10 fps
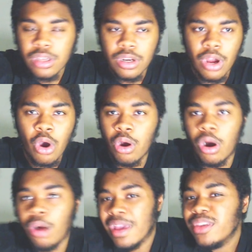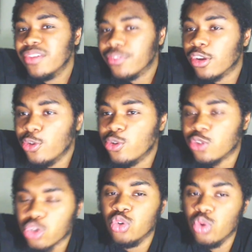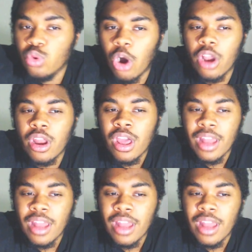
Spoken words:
or maybe even lose 2-1.